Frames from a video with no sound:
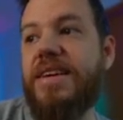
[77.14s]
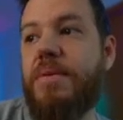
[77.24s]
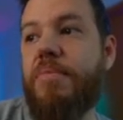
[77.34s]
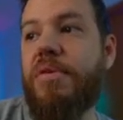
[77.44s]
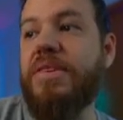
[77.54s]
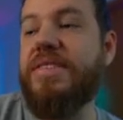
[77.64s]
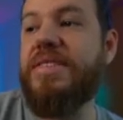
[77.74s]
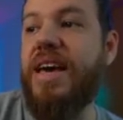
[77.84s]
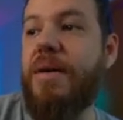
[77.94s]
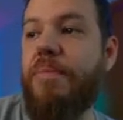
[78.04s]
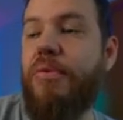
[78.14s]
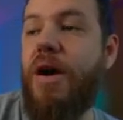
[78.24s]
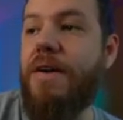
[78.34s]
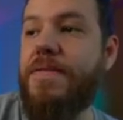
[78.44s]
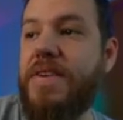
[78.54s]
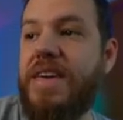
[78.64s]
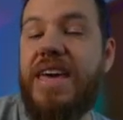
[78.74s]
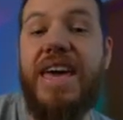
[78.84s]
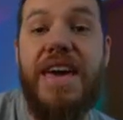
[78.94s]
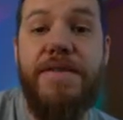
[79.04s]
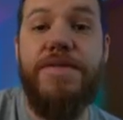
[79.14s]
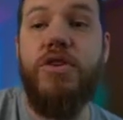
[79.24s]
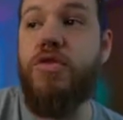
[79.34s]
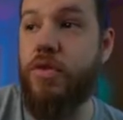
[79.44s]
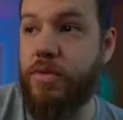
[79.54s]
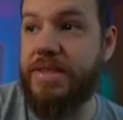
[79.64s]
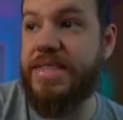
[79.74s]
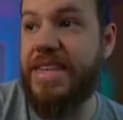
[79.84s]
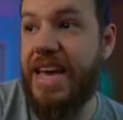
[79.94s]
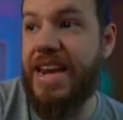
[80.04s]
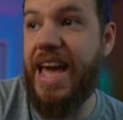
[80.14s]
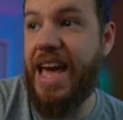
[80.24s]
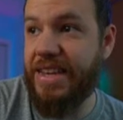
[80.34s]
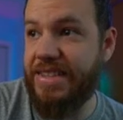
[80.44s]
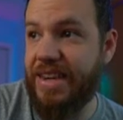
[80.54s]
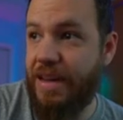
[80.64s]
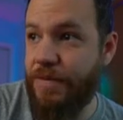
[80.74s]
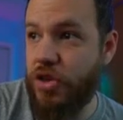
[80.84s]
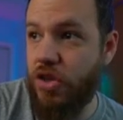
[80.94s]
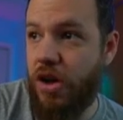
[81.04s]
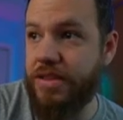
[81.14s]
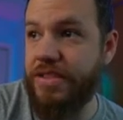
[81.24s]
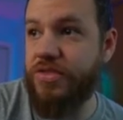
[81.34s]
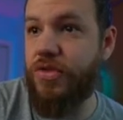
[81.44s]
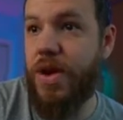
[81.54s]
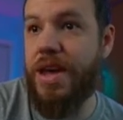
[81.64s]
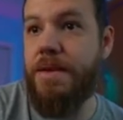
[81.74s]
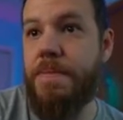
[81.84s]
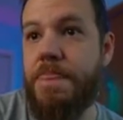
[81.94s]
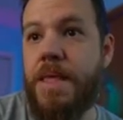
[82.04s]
percent profit if you use 10x leverage on this trade.